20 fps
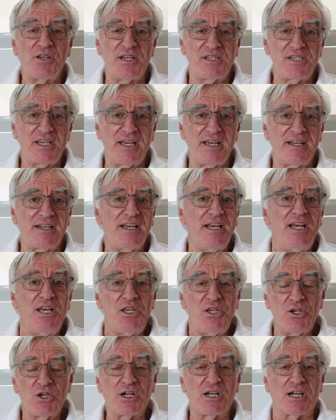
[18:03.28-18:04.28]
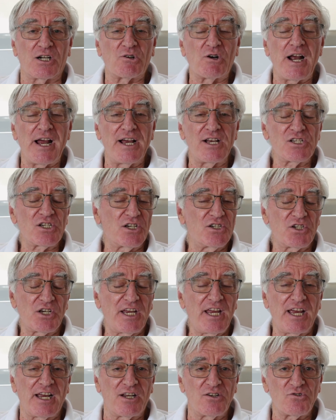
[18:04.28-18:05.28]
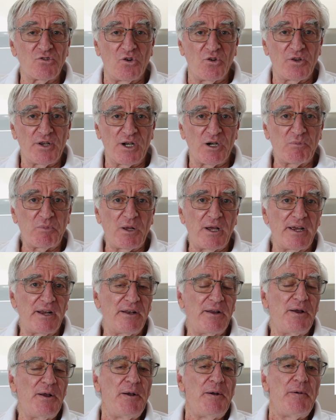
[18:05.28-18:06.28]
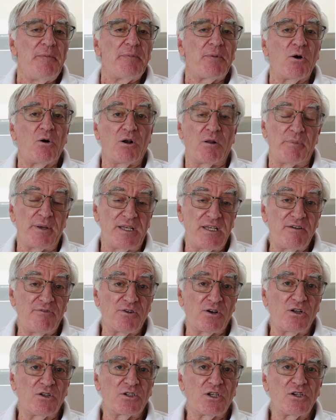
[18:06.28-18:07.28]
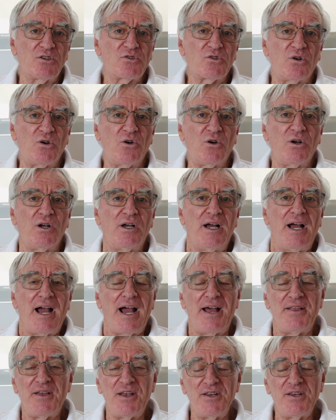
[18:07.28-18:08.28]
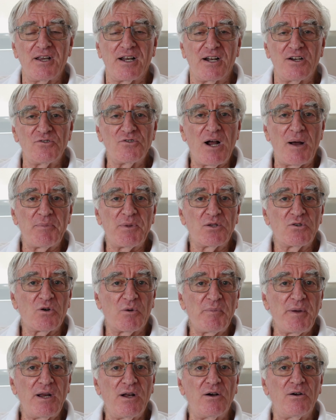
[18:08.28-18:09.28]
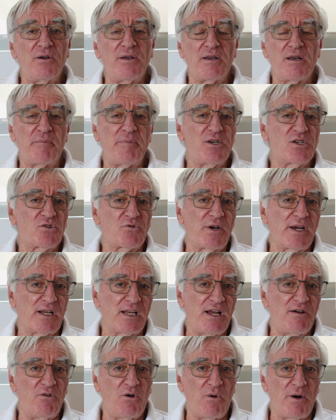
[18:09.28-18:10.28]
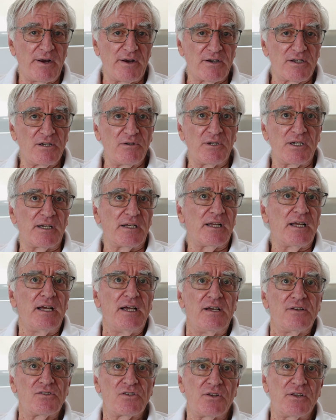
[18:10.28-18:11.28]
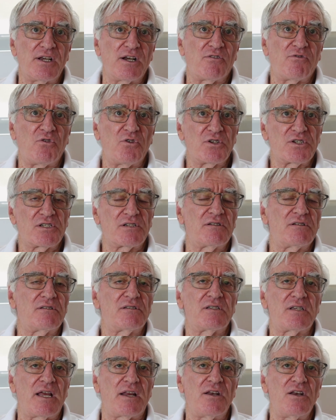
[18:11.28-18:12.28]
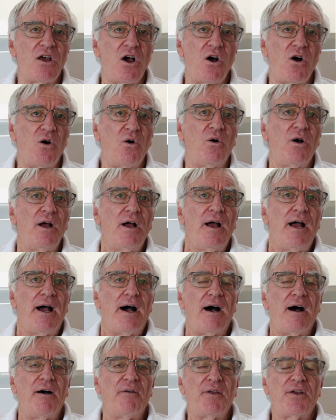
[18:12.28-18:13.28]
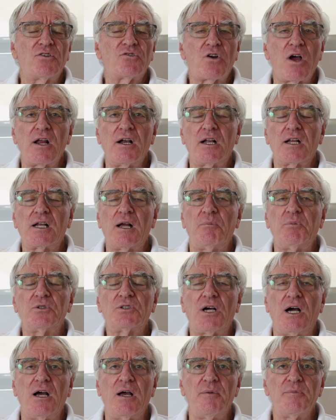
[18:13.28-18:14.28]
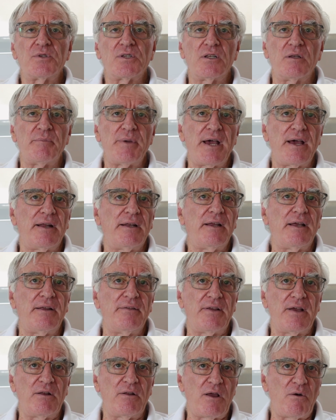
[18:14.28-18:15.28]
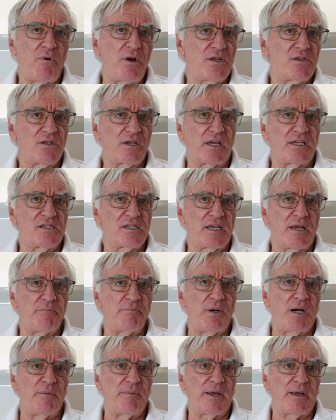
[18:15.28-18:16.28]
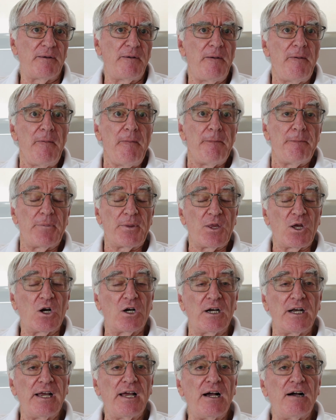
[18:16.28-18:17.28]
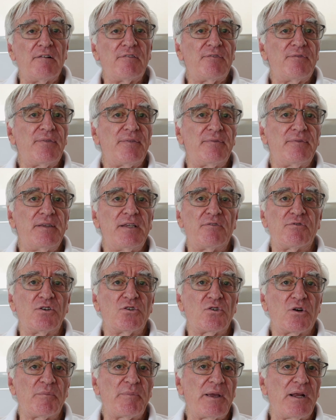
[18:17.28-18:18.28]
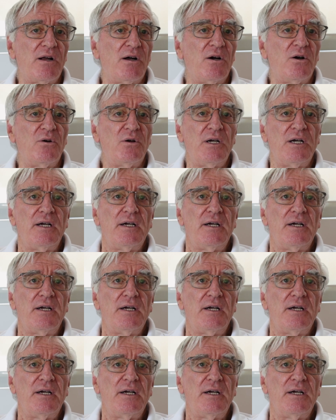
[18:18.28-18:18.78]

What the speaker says: that's hit, you're going to crash because you can't control the airplane, or it'll be difficult to control, and then you're going to drop the torpedo and you'll be straight and level while you're doing it. So the Air Force said no. They tried it a couple times in the Med, and then they went to skip bombing. But the RAF, different torpedo,